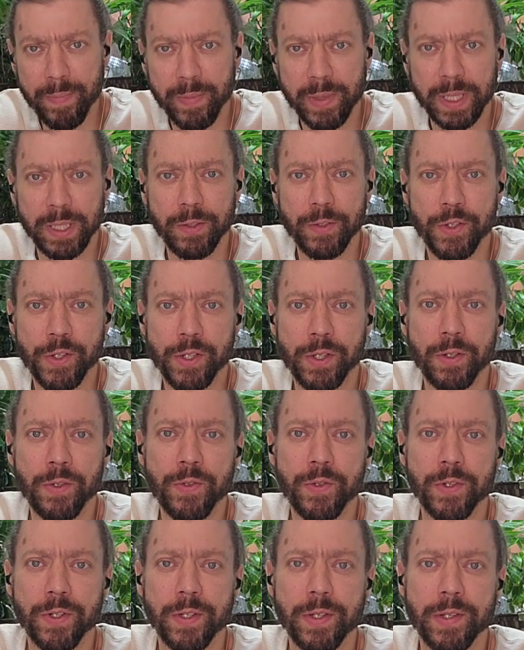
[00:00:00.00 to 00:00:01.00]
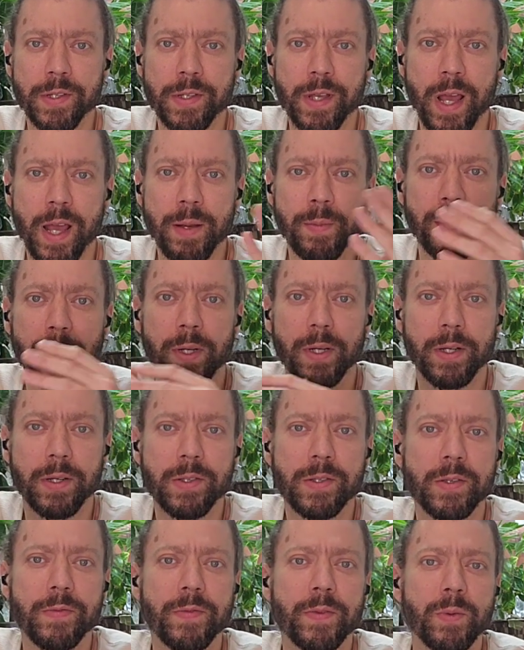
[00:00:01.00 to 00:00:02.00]
little children in the
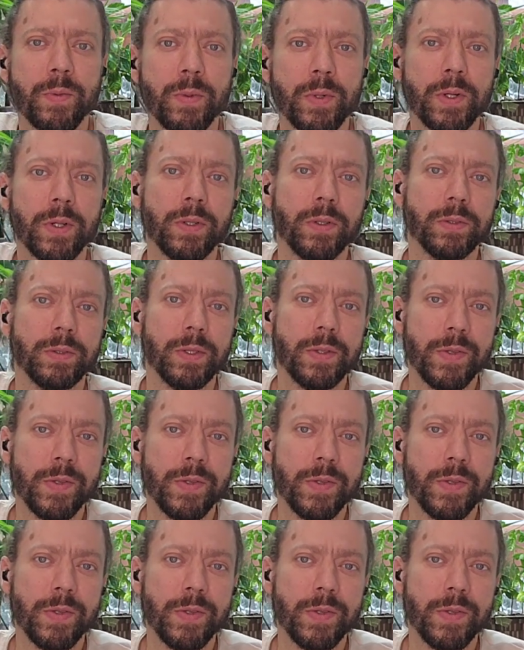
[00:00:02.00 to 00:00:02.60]
sandbox of the world.